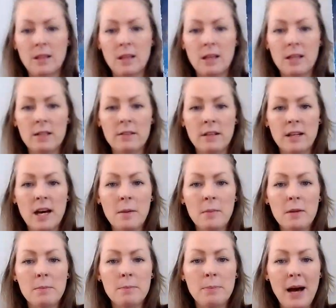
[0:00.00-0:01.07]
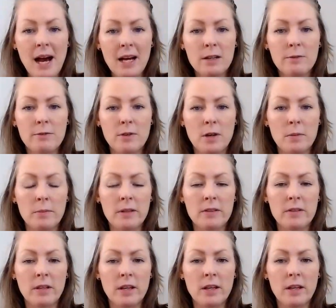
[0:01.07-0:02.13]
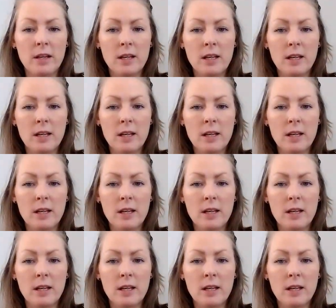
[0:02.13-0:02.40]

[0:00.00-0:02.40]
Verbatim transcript: and it's a coming back from it's a